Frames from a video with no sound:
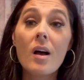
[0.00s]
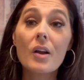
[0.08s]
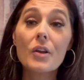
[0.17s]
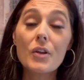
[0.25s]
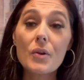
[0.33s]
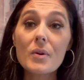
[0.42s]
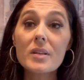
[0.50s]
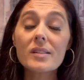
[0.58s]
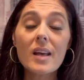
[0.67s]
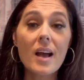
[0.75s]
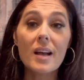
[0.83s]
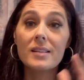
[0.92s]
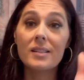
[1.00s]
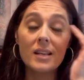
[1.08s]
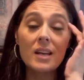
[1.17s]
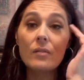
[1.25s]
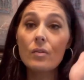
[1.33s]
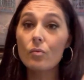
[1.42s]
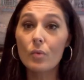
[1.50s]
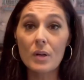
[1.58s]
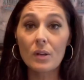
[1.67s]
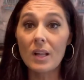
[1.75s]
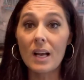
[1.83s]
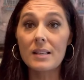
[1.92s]
cute is that? I didn't even
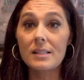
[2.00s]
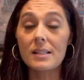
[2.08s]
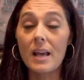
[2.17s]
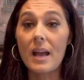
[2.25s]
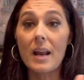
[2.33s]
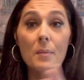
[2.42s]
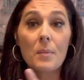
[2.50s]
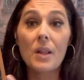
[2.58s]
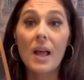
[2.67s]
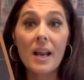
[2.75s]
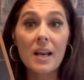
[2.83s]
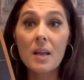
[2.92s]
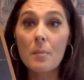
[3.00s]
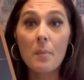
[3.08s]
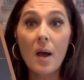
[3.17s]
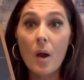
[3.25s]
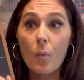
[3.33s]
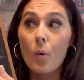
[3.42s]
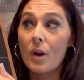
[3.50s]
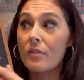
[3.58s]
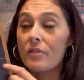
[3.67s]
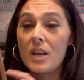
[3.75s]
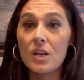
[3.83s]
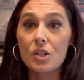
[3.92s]
realize that, and I'm glad I didn't buy one of
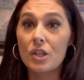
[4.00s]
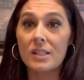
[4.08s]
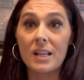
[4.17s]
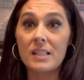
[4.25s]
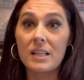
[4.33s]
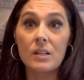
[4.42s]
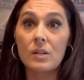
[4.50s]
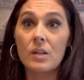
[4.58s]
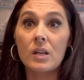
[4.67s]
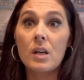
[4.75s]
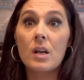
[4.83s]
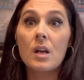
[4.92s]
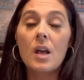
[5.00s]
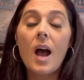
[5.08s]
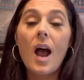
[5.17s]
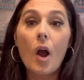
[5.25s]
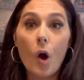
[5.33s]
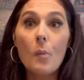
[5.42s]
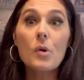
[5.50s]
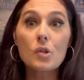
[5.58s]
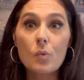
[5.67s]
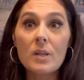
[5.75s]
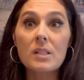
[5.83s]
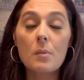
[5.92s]
each, because I almost
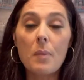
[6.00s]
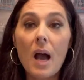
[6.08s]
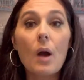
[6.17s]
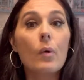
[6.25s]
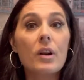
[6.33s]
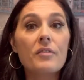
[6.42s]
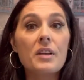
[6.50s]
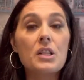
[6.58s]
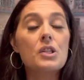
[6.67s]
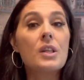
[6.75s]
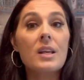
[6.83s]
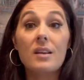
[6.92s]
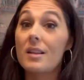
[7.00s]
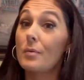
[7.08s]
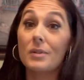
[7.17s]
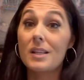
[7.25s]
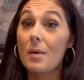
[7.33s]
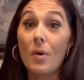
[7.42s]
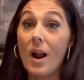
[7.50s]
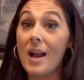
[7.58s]
went to buy one of each thinking they were separate.